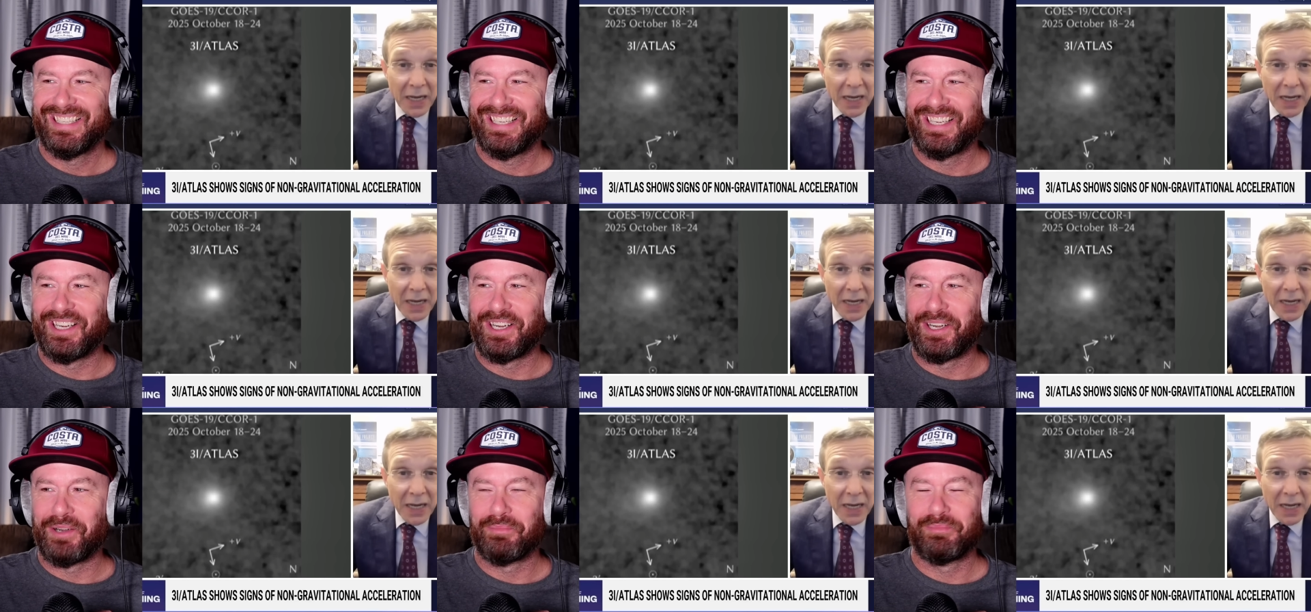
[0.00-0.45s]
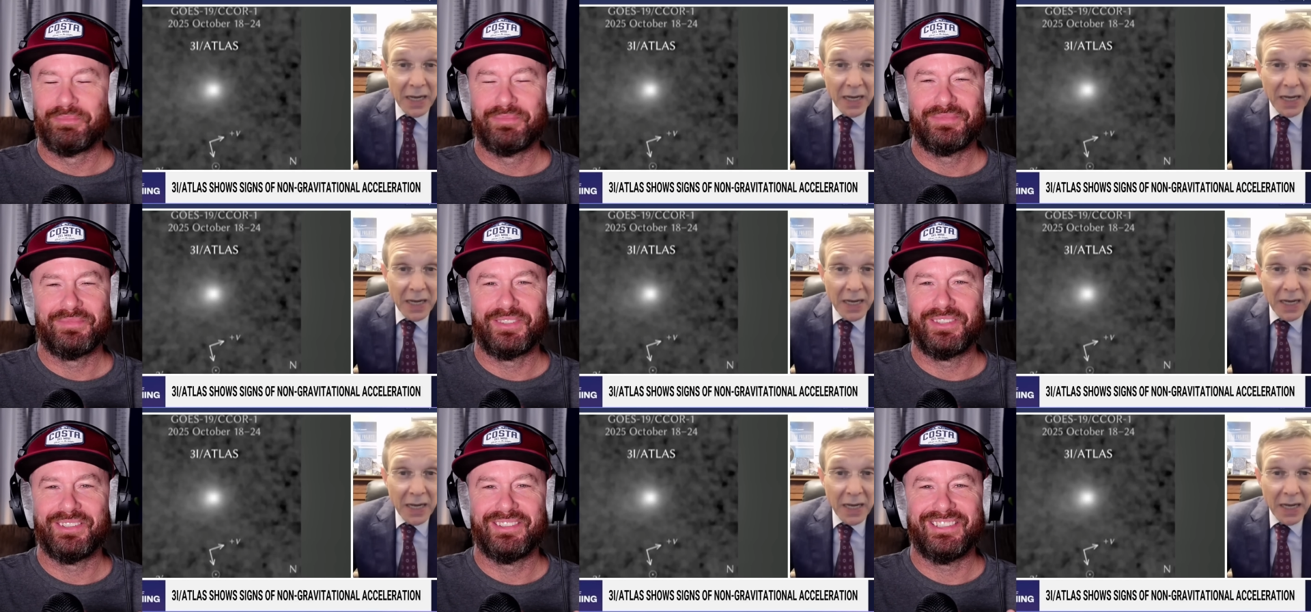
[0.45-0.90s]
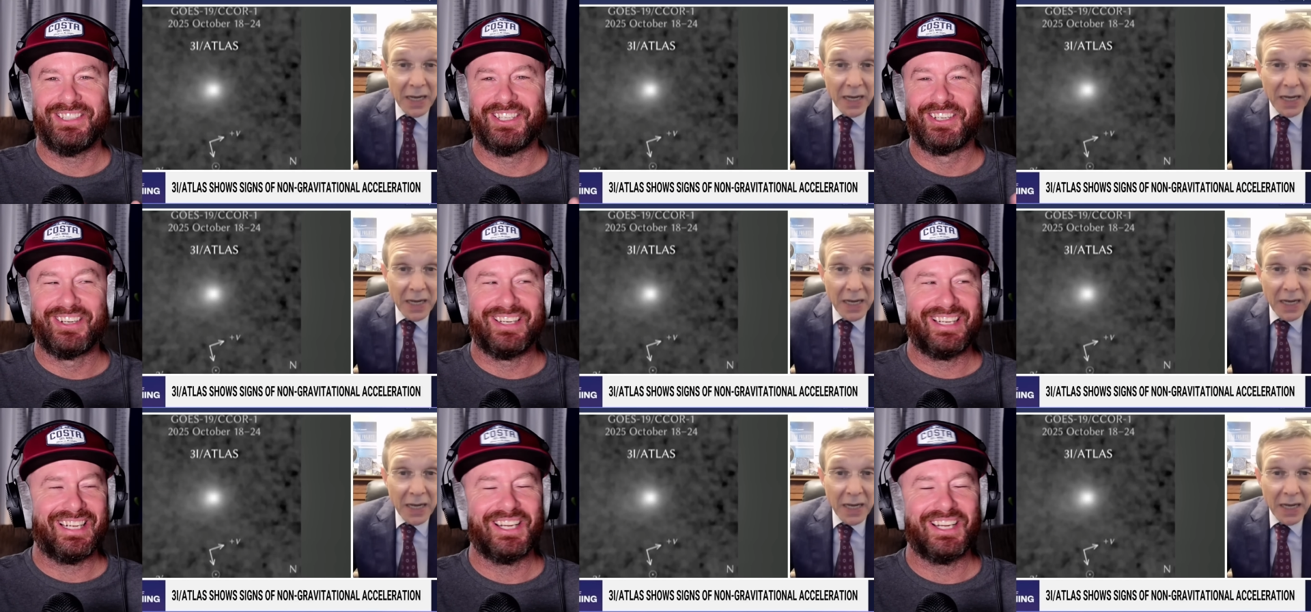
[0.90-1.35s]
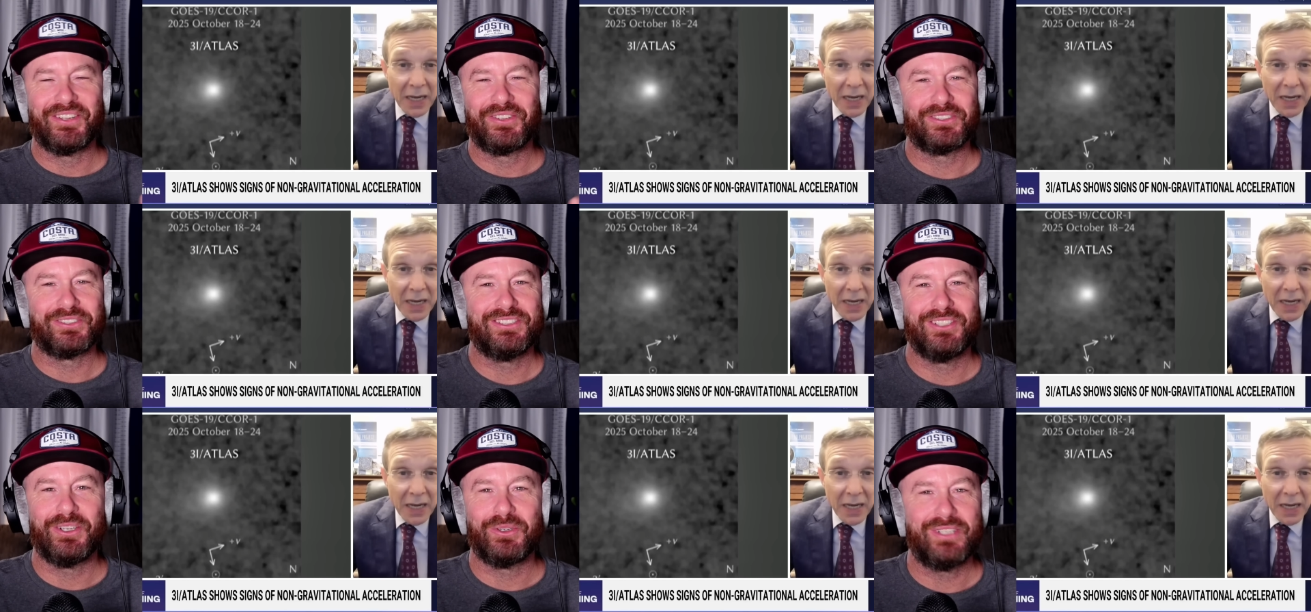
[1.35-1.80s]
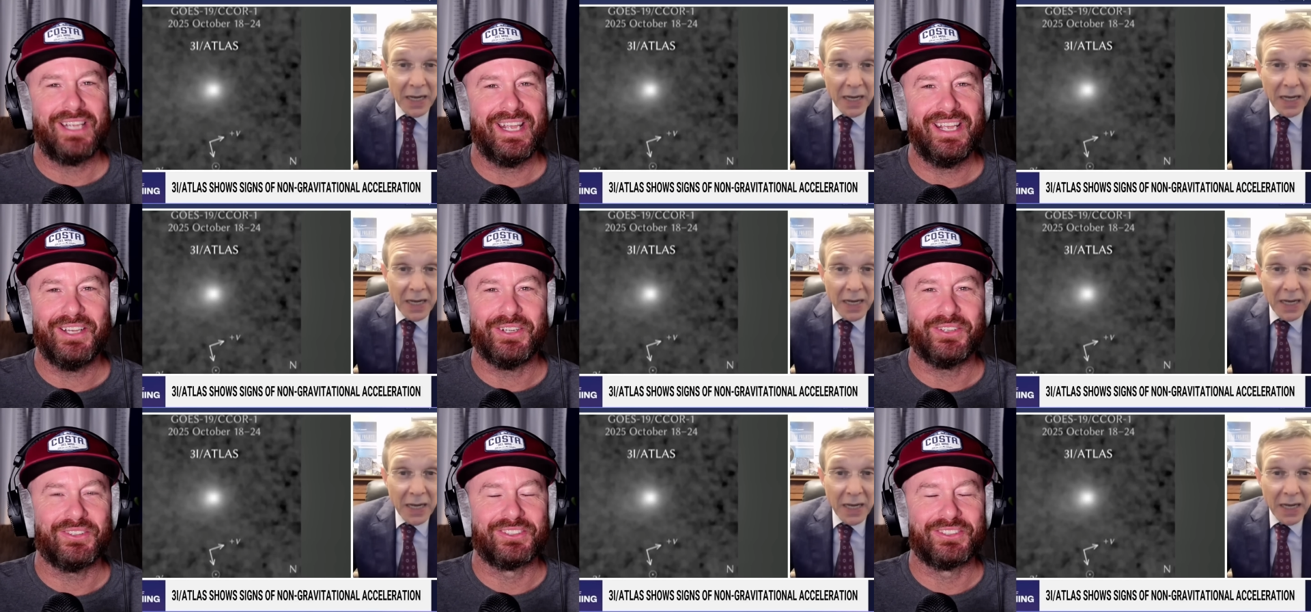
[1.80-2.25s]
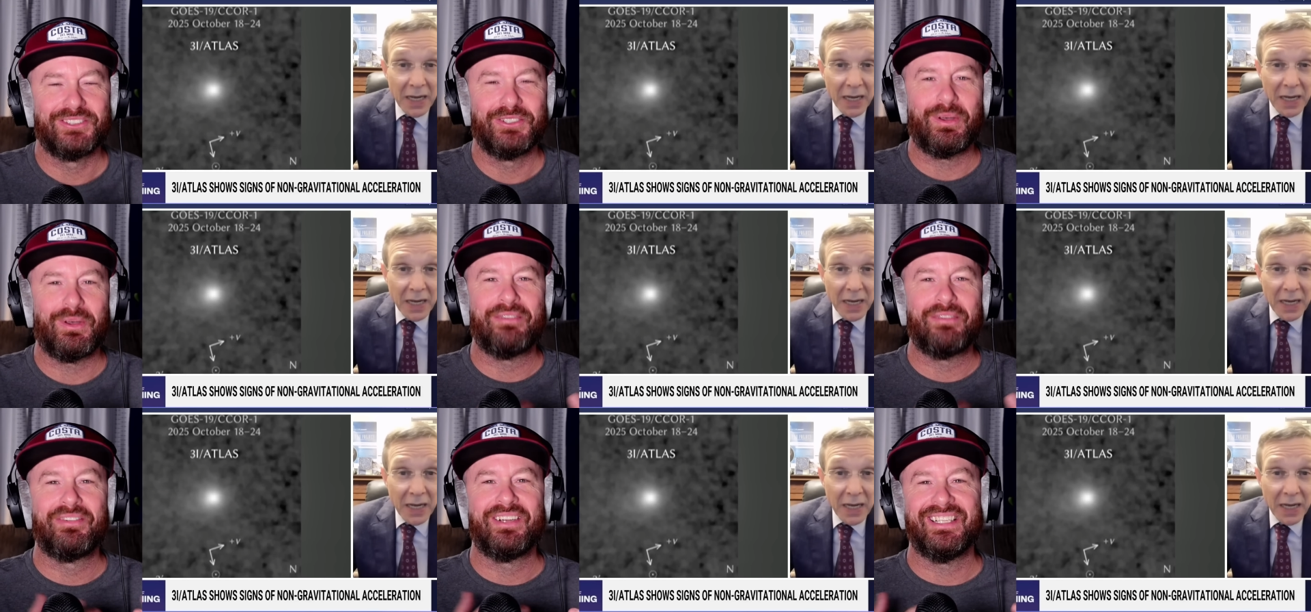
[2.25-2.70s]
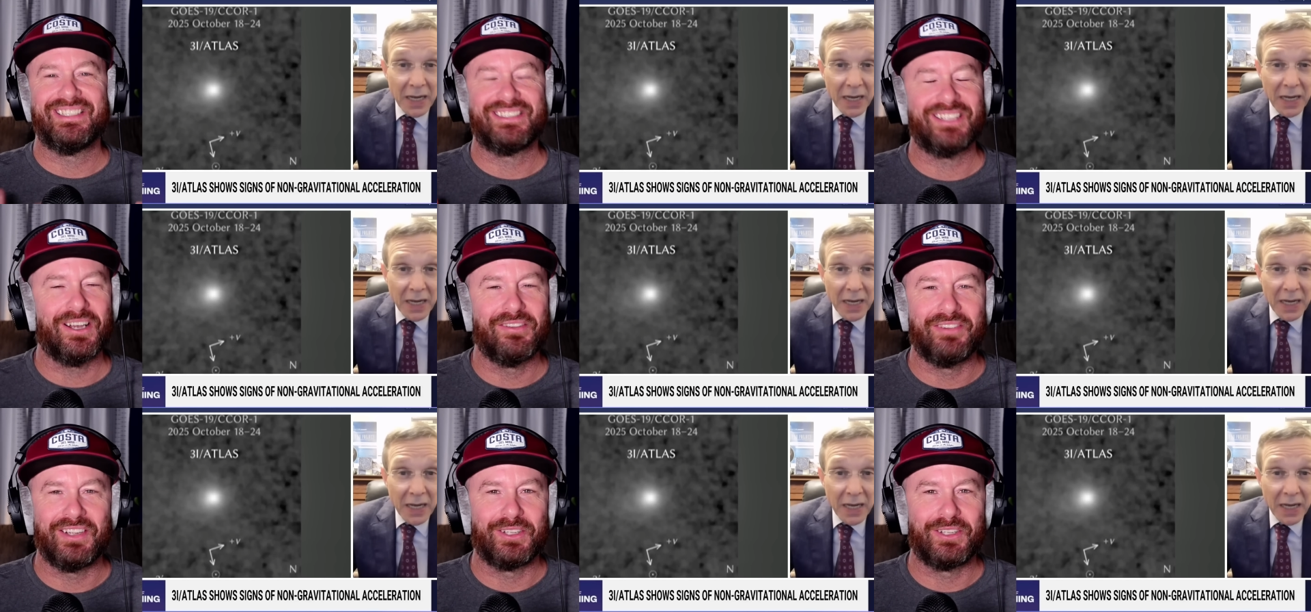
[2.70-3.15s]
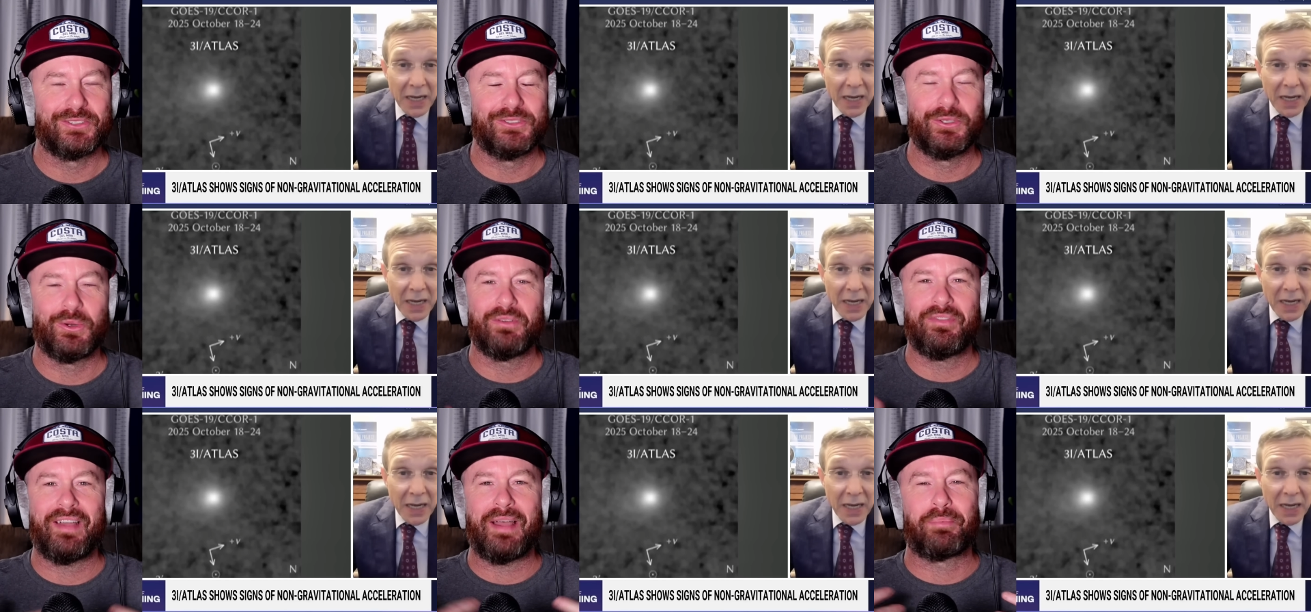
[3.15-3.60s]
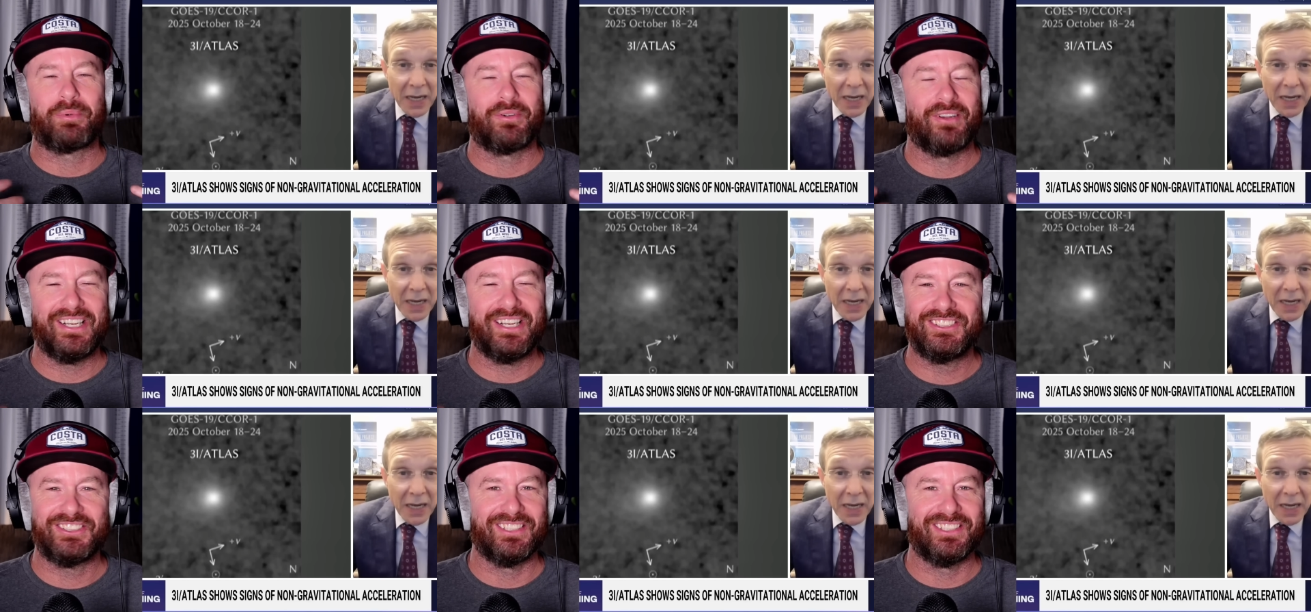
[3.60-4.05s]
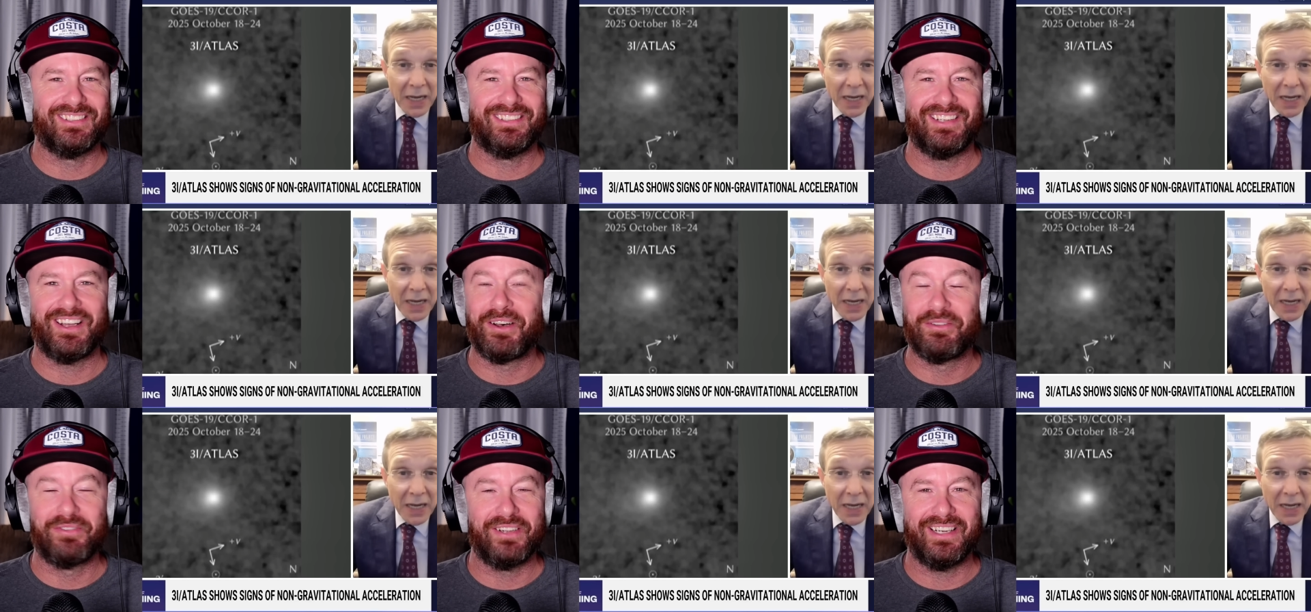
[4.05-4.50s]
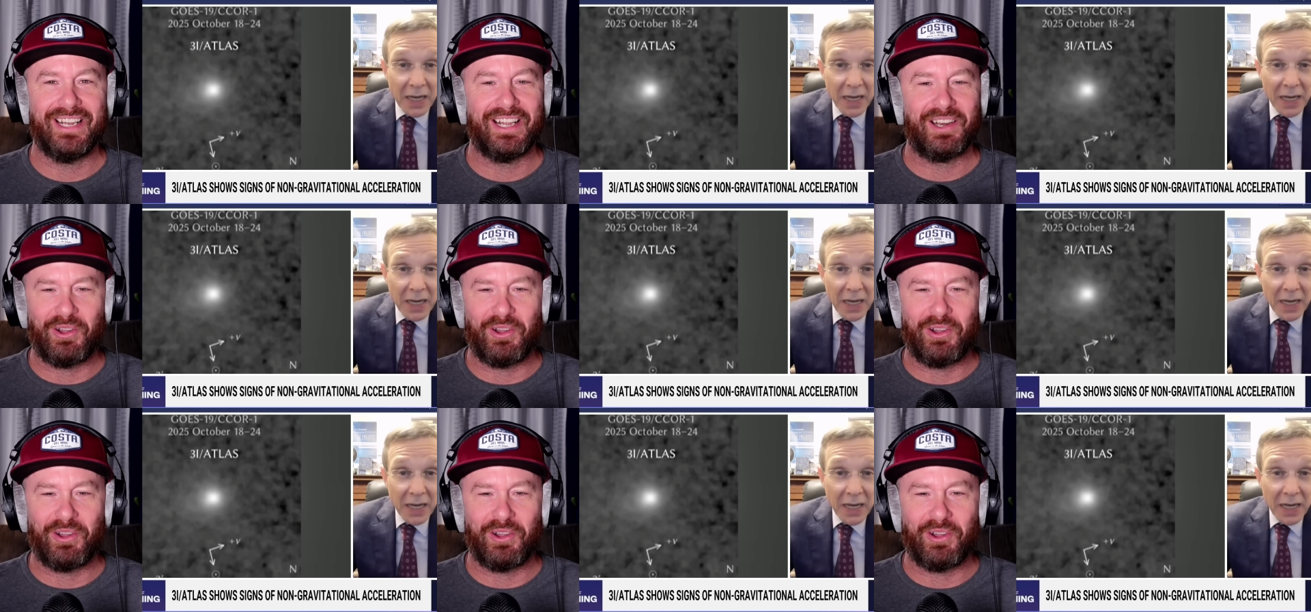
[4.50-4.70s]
Speaker 1: um, you're going to hear there's no tail. There's no evidence of it. There's no evaporation of it